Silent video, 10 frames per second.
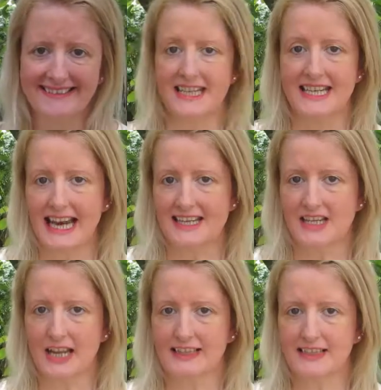Teenage
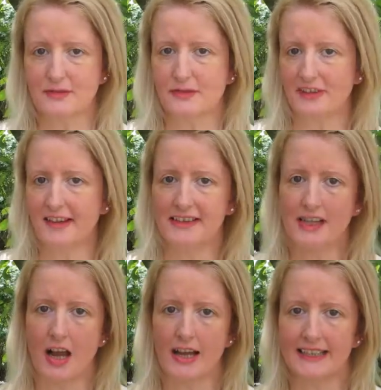Earthling will very
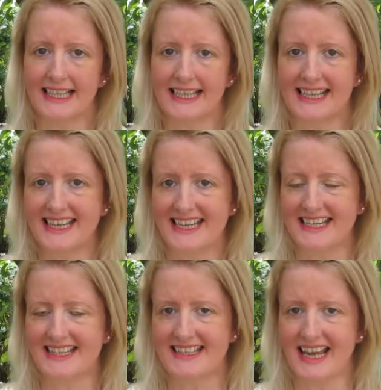kindly
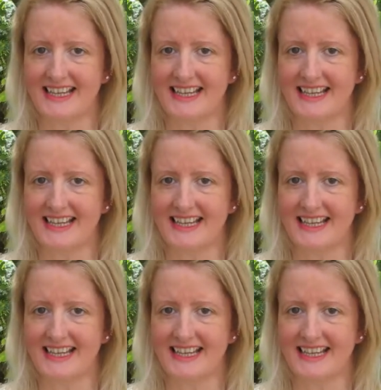insert